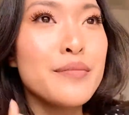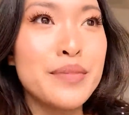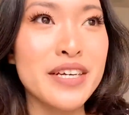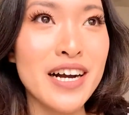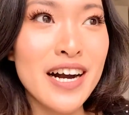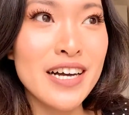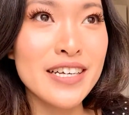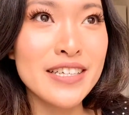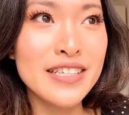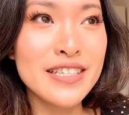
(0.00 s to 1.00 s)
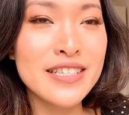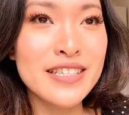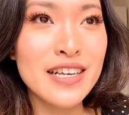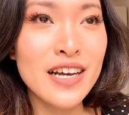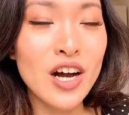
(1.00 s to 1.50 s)

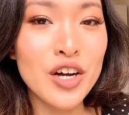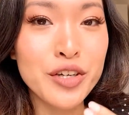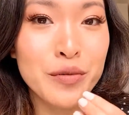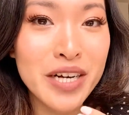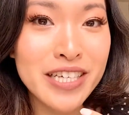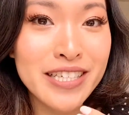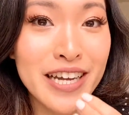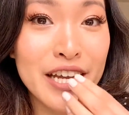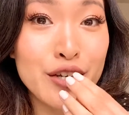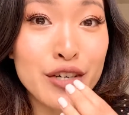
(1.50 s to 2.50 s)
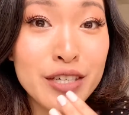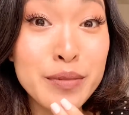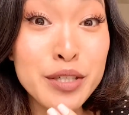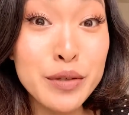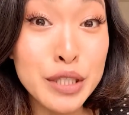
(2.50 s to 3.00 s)
because on your wedding day, you're going to
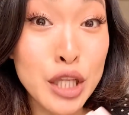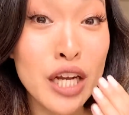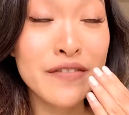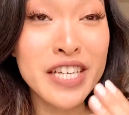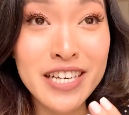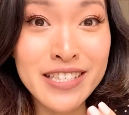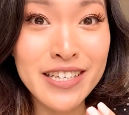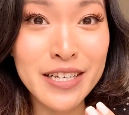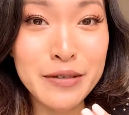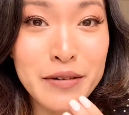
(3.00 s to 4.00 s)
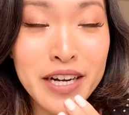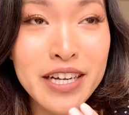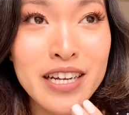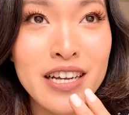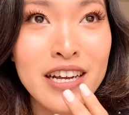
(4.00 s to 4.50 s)
be doing a lot of kissing, right?